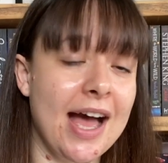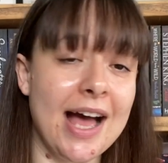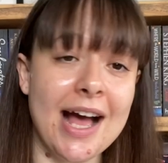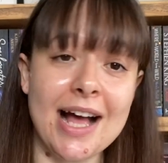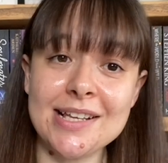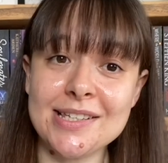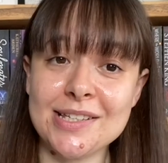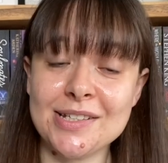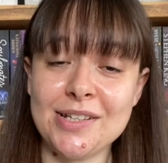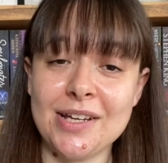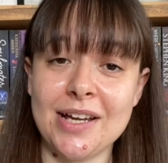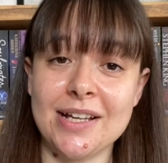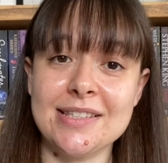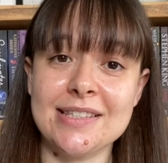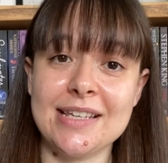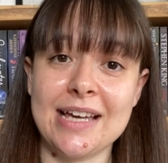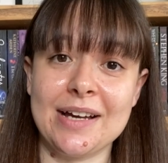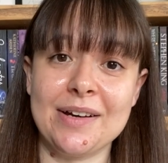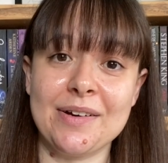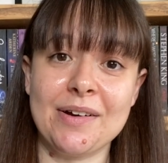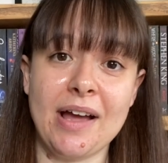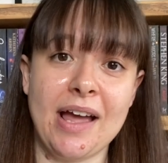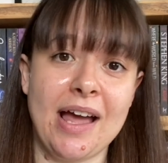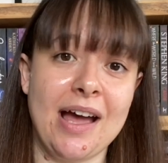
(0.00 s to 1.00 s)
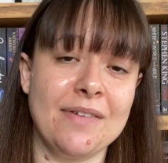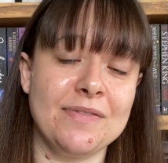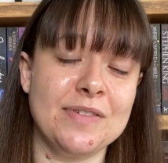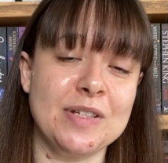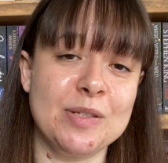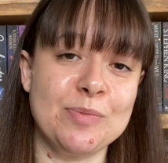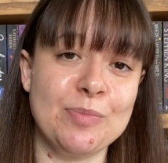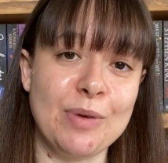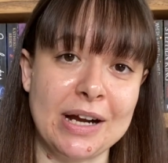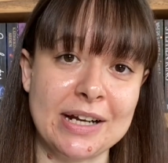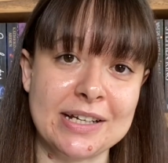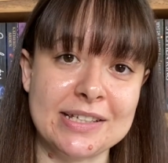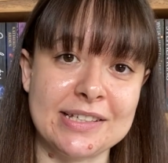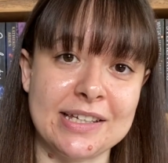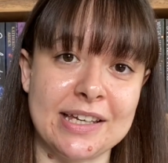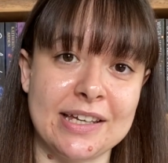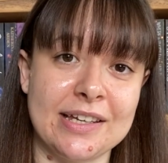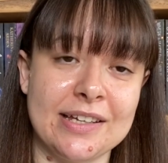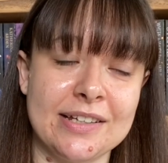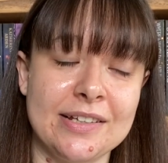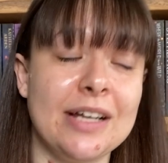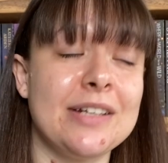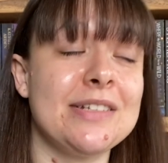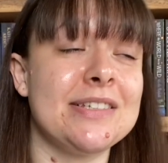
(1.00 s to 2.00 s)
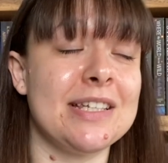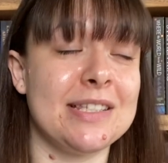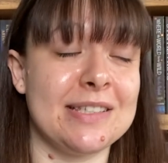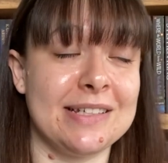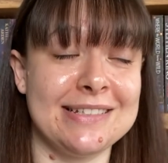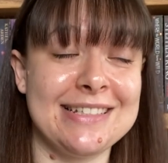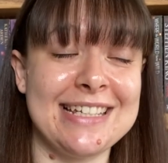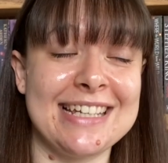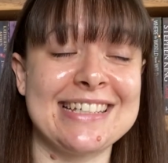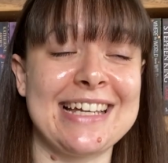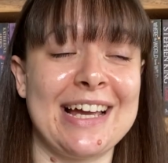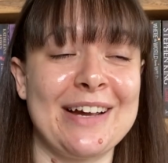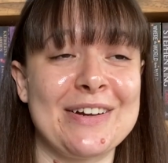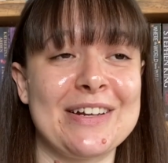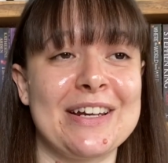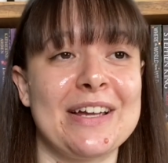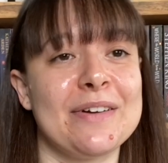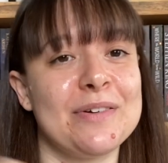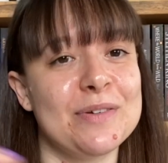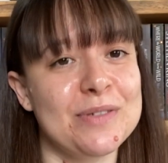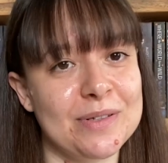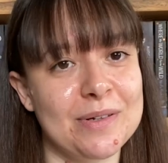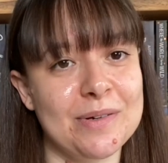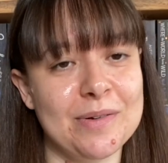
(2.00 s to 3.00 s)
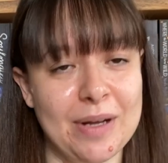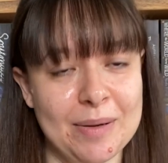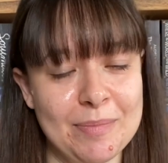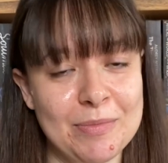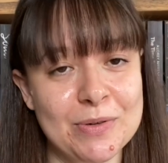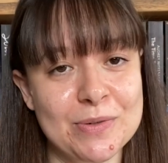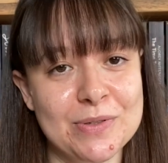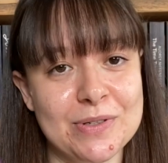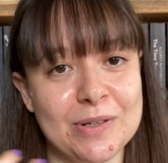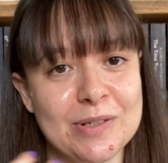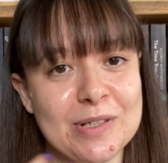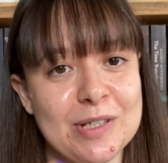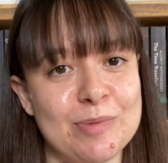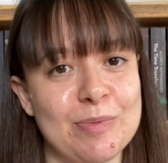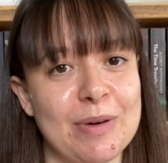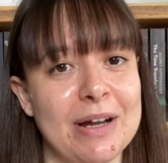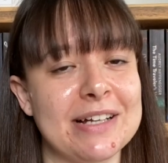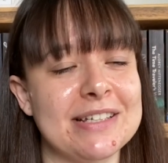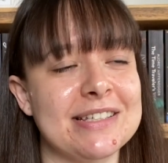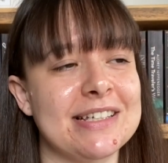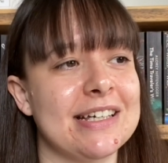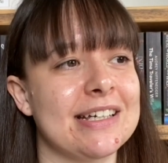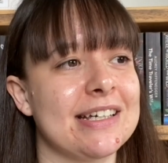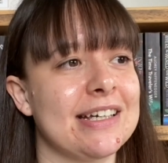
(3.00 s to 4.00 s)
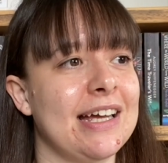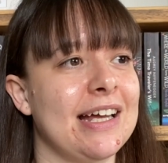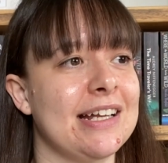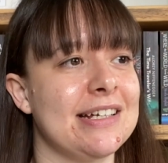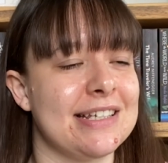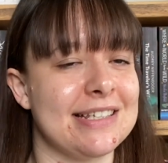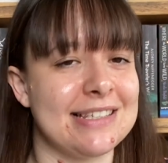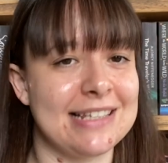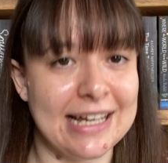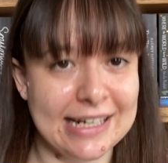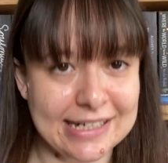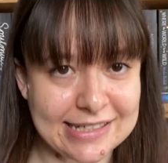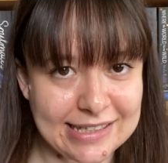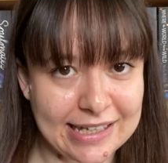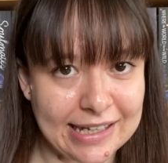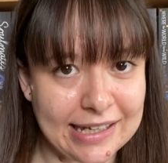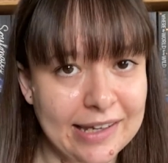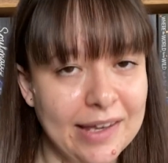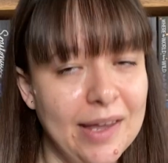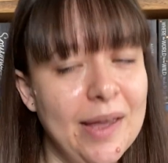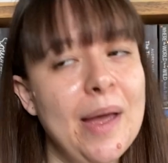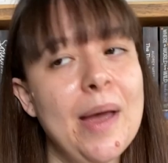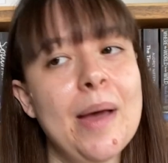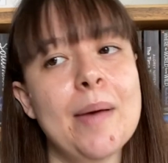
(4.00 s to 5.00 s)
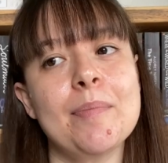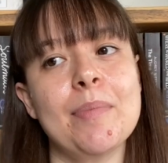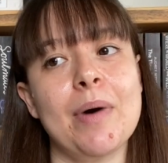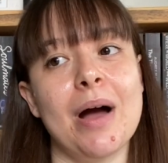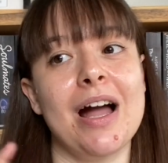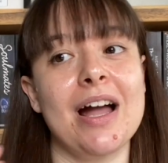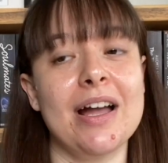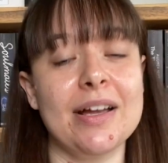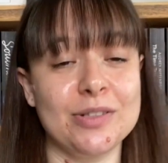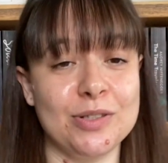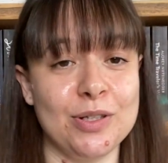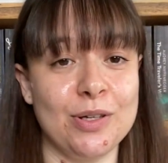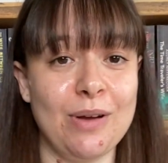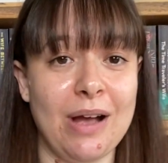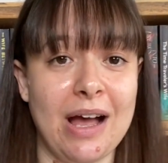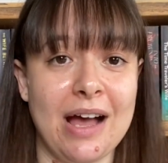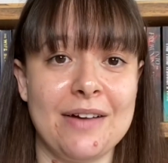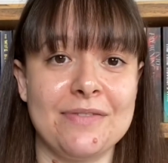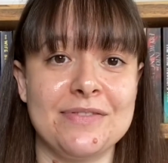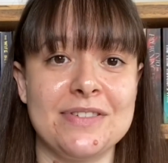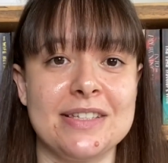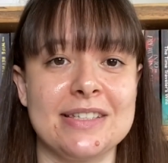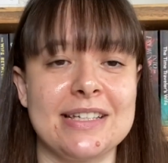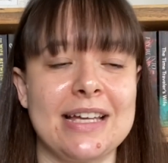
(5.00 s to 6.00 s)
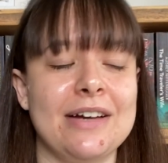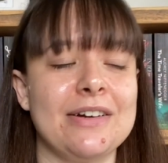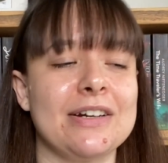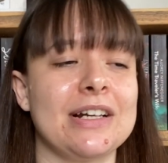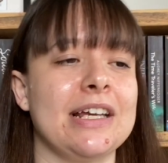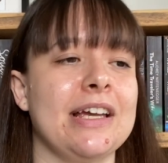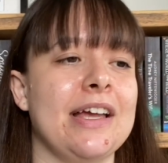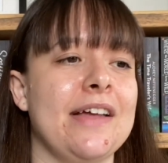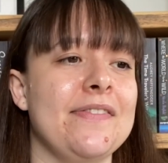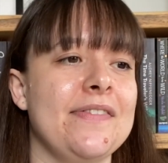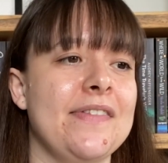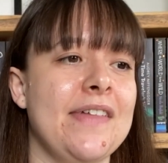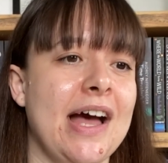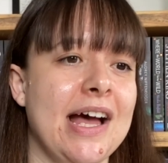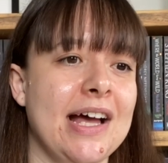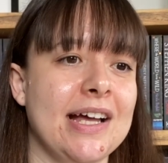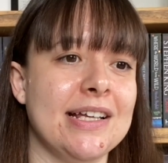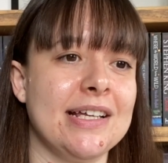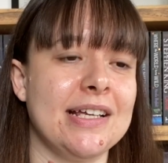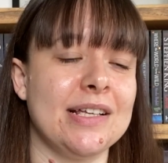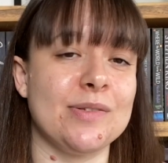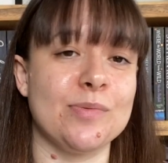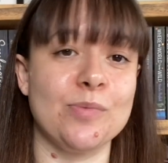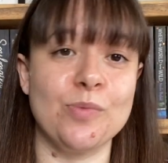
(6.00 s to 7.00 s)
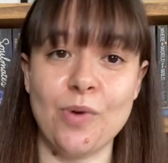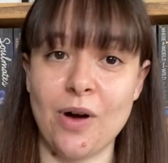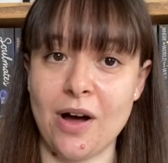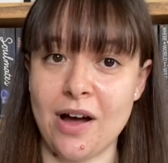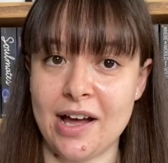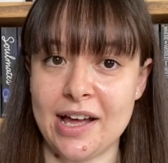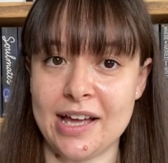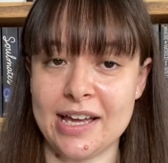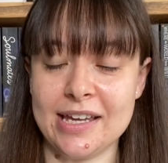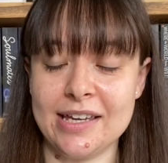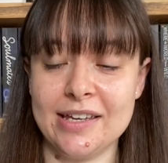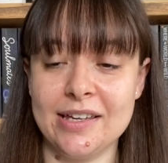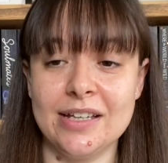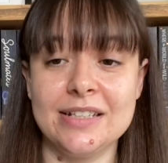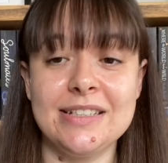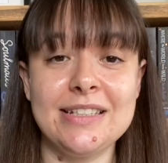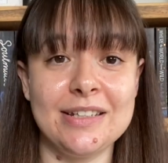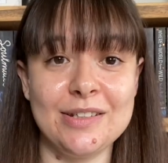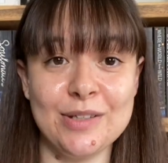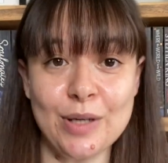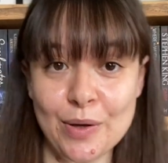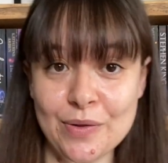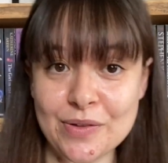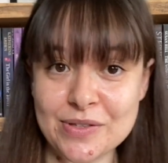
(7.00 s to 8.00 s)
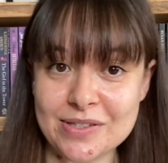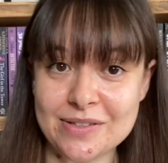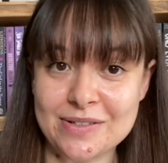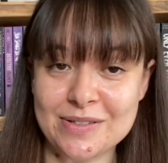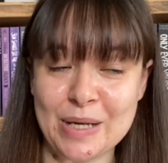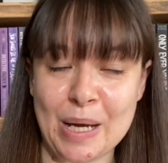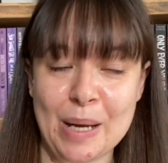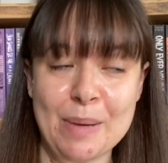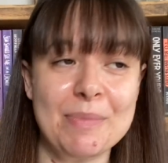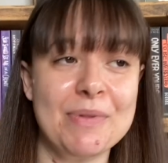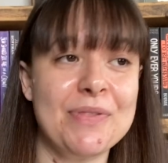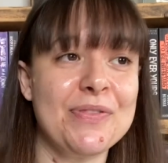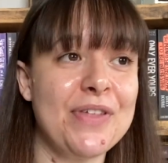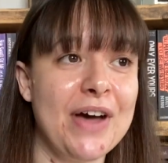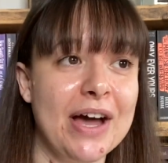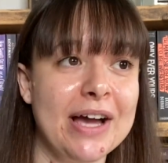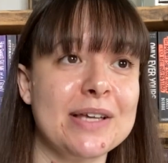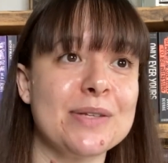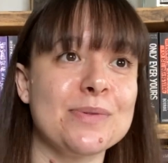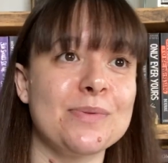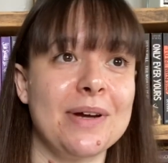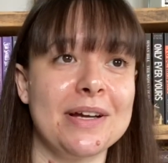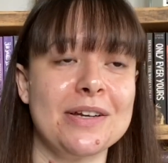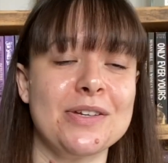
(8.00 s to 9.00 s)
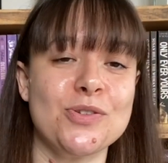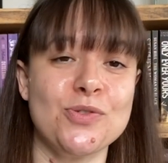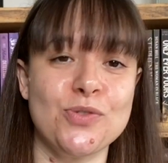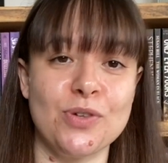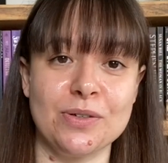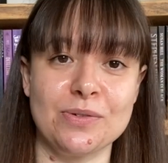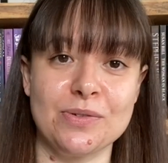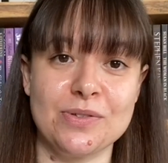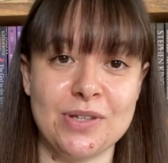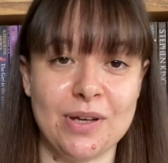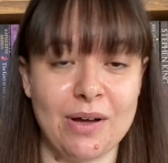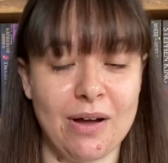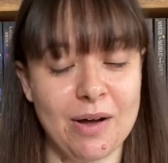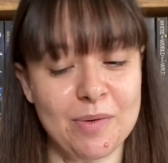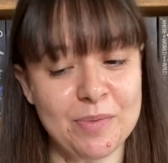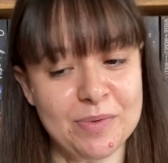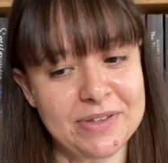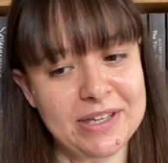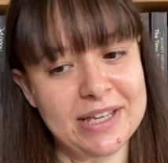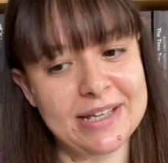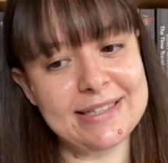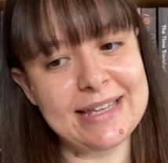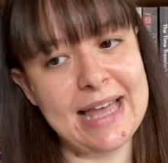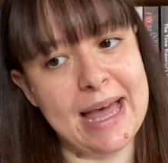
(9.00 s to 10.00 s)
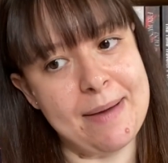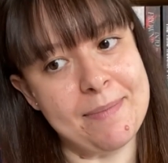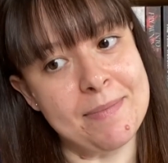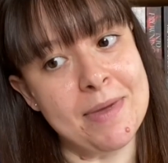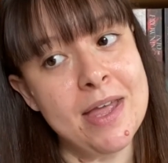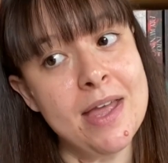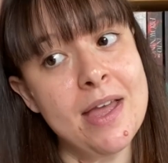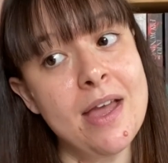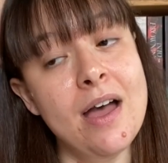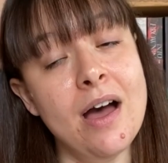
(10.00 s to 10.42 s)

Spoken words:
As it turns out, I have dyspraxia, dyscalculia. I'm also dyspraxic and dyslexic, but I do have dyscalculia, and that is why, I didn't know this at the time, but that is why I struggled so hard with the exam.